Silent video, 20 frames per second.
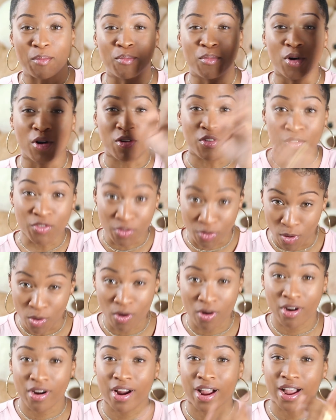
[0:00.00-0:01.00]

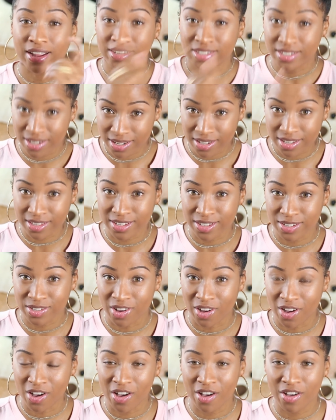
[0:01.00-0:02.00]
before I took this
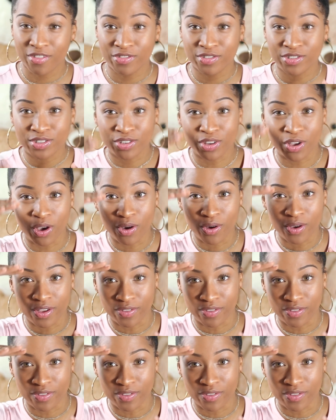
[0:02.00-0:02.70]
off, so